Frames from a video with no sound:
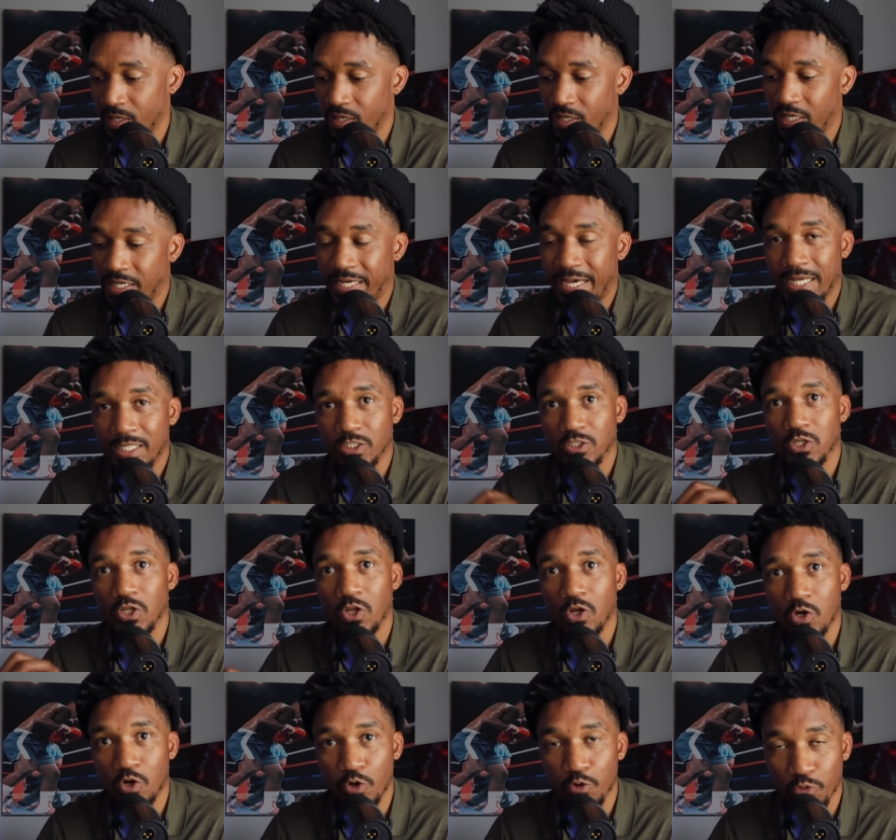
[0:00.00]
He has
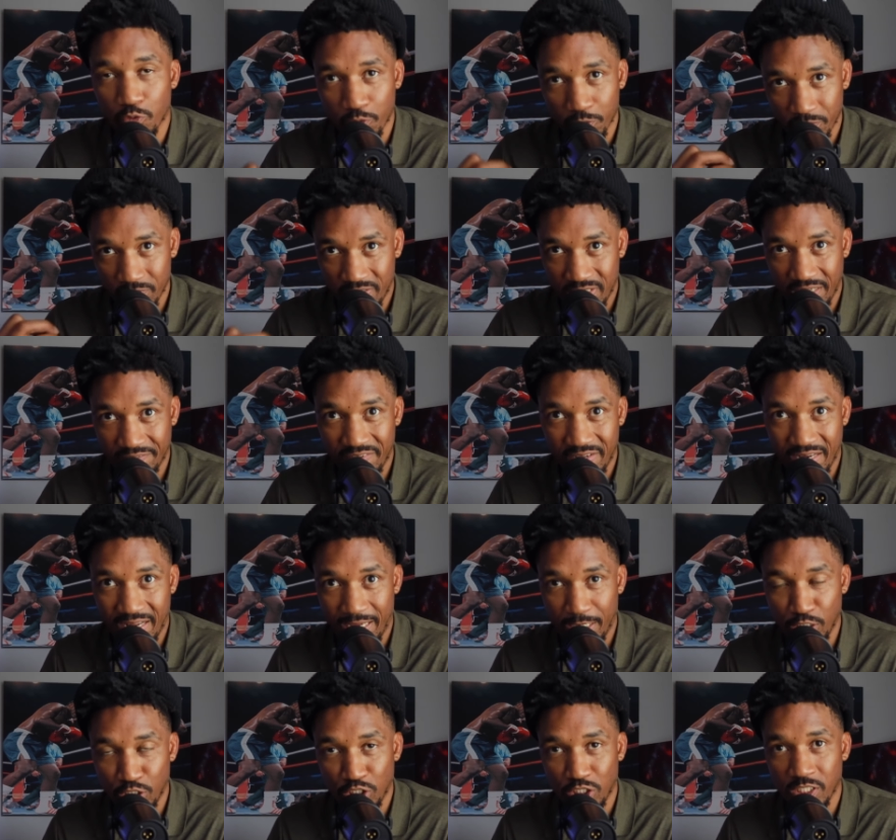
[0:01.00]
learned through
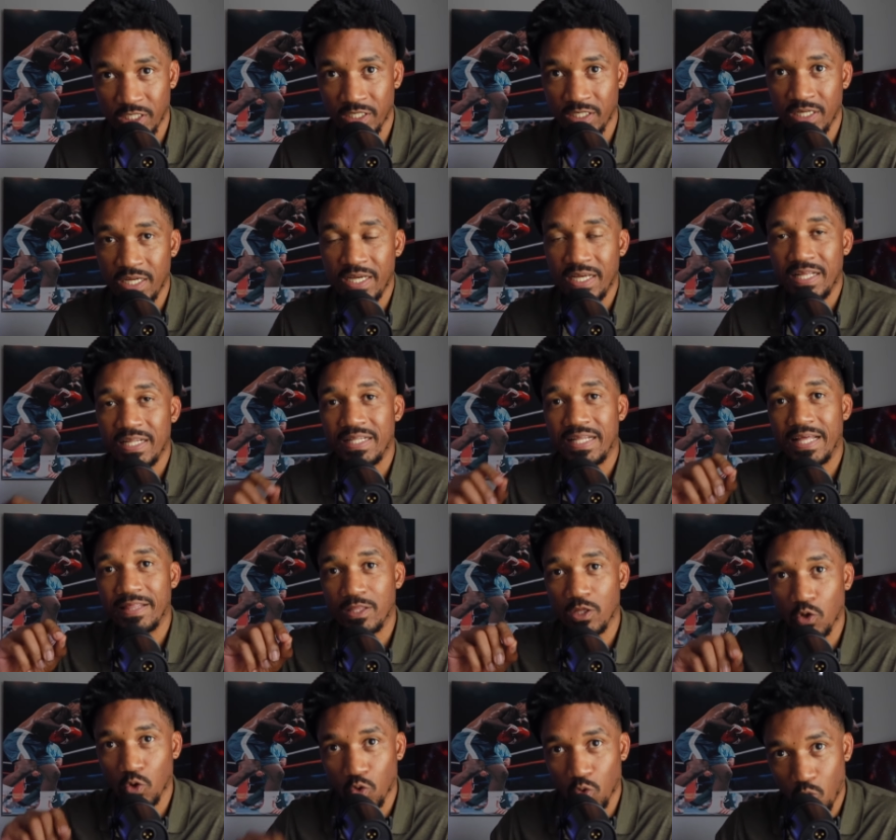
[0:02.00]
divination that
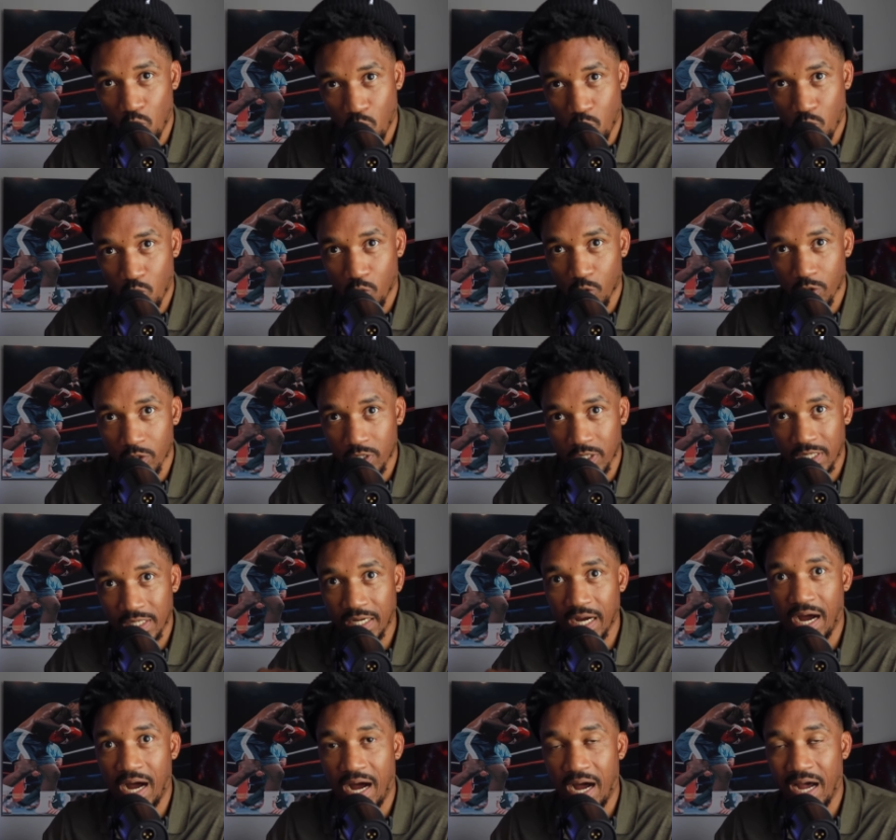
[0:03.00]
the Lord
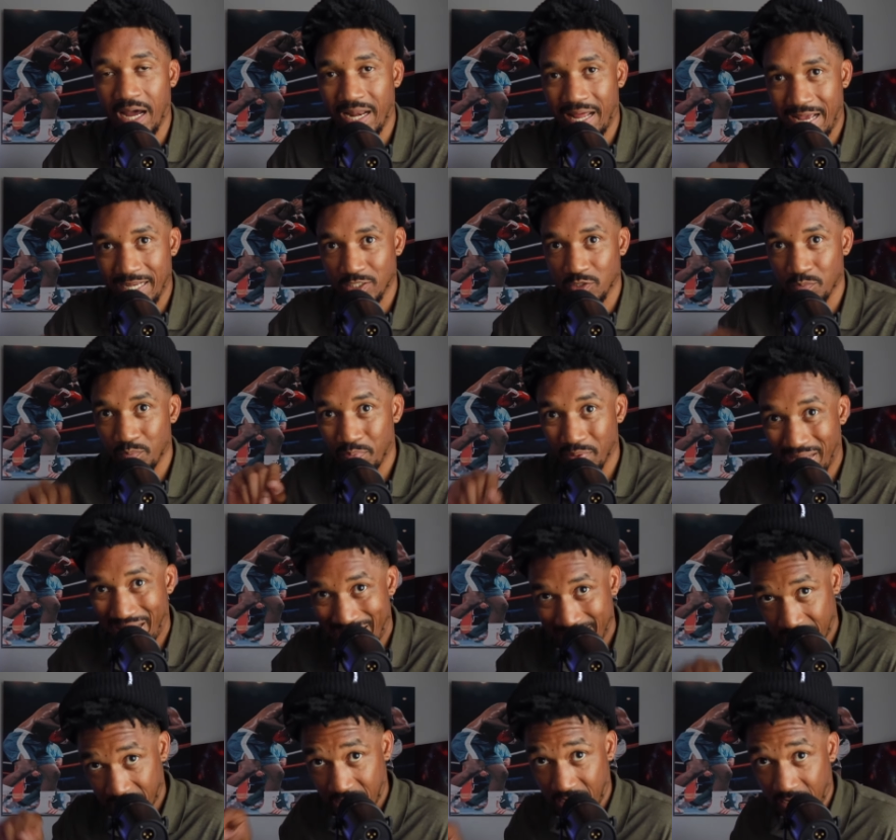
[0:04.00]
God has
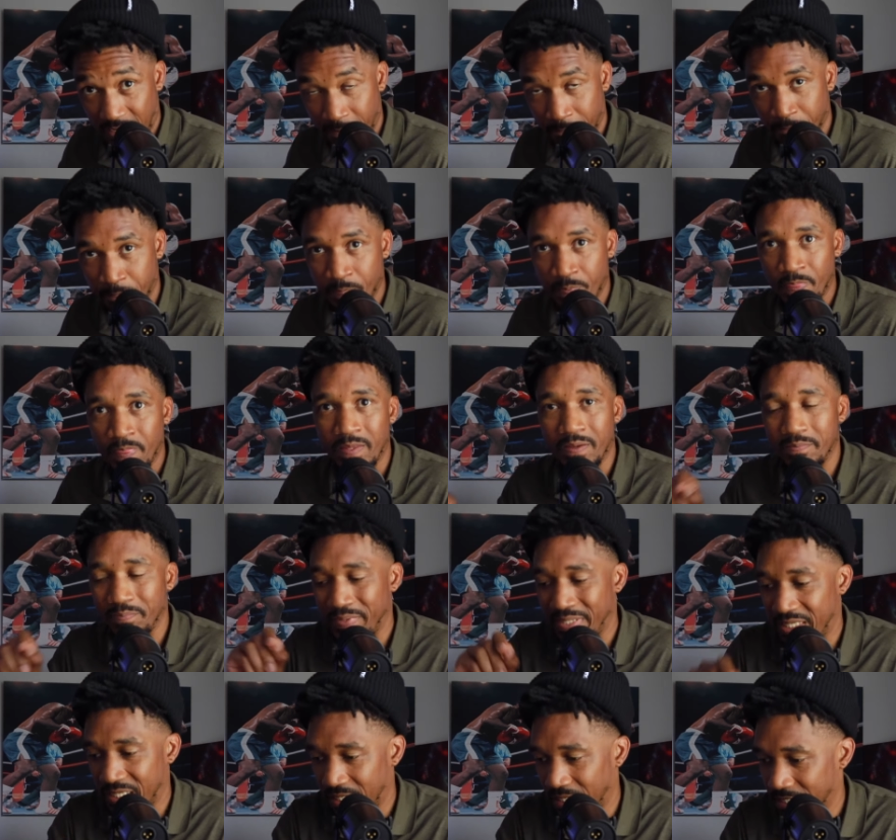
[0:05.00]
blessed him
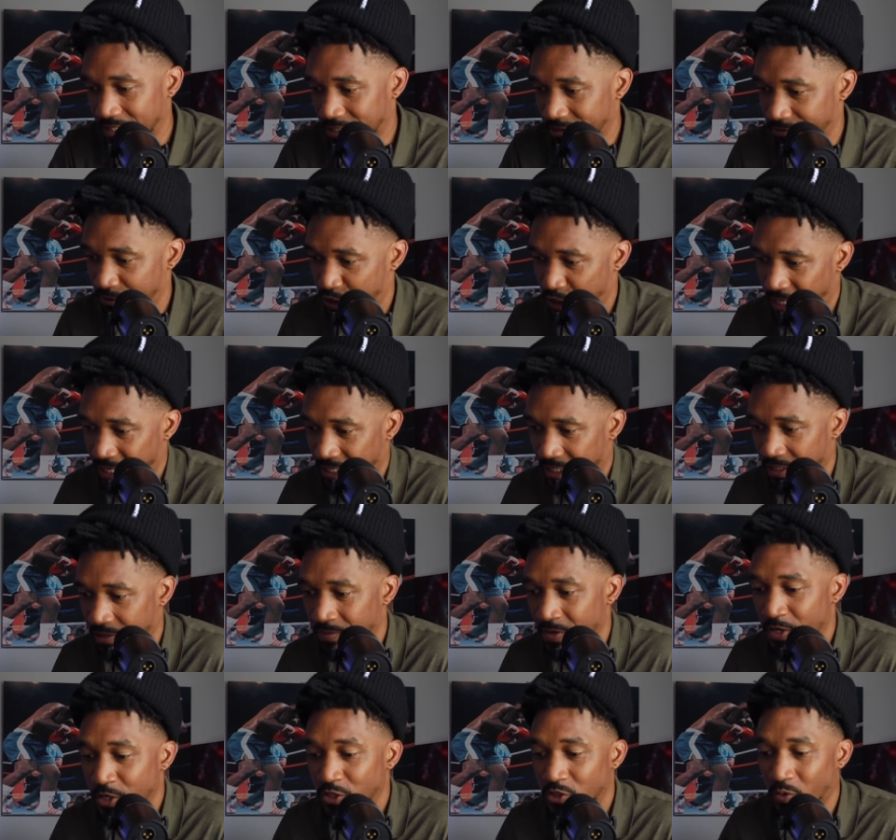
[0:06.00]
because of Jacob.
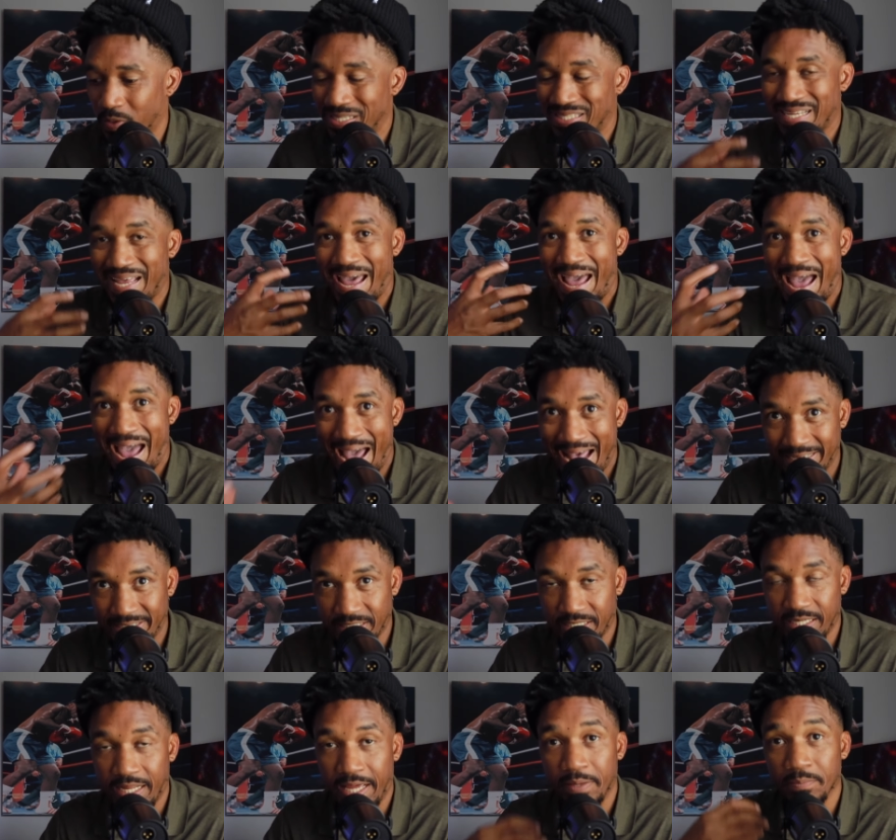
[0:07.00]
So he's
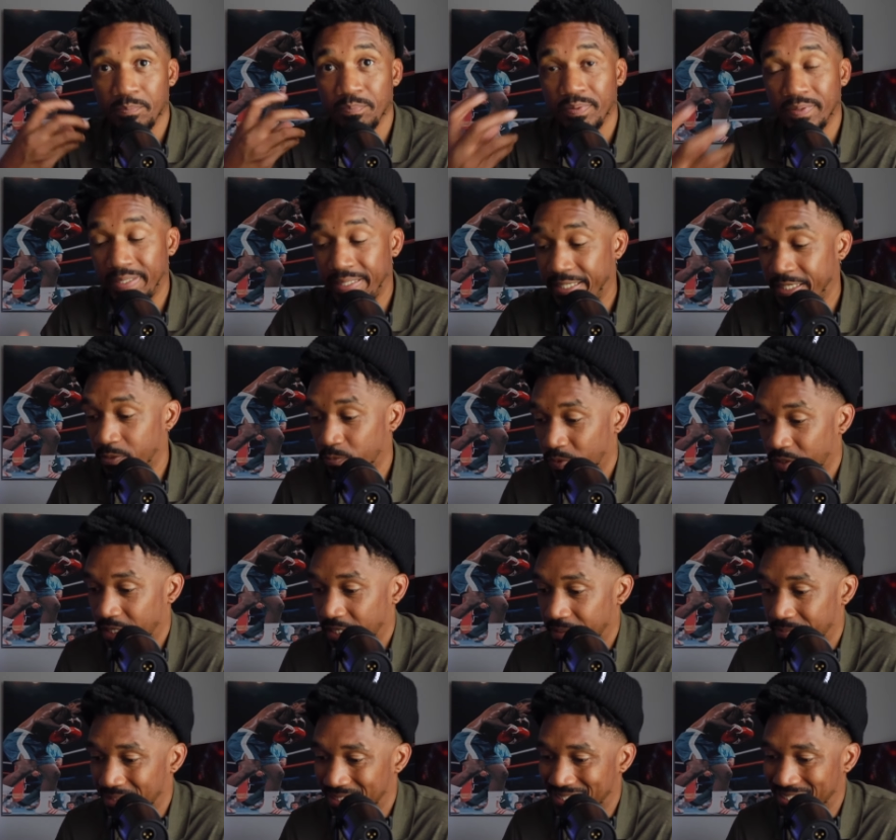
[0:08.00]
asking and pleading with
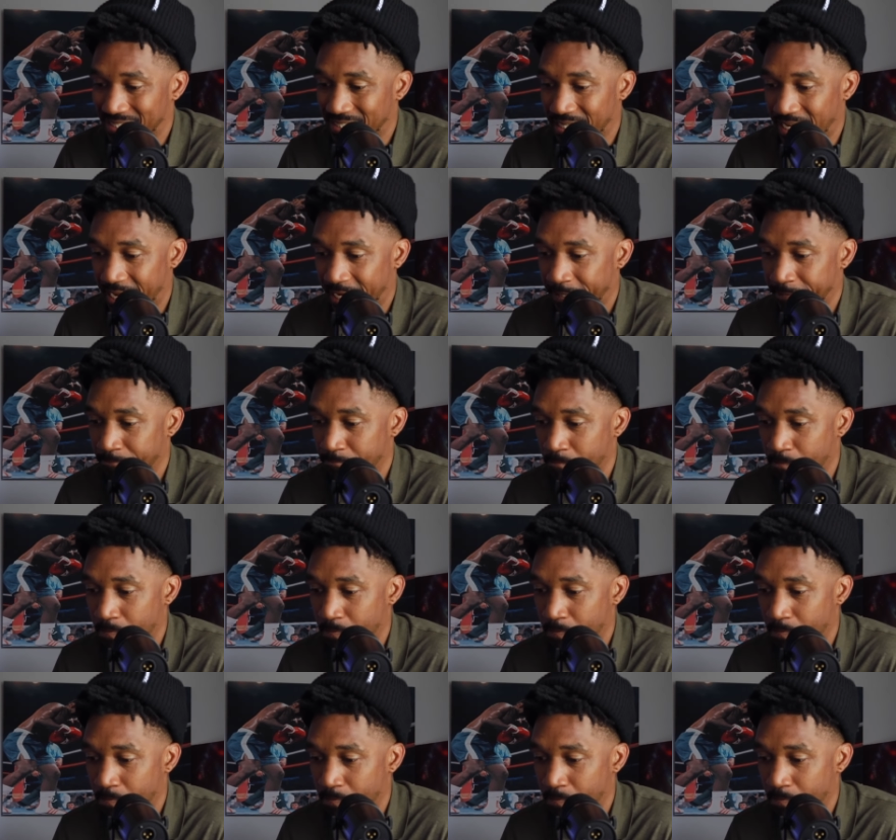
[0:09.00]
him to stay.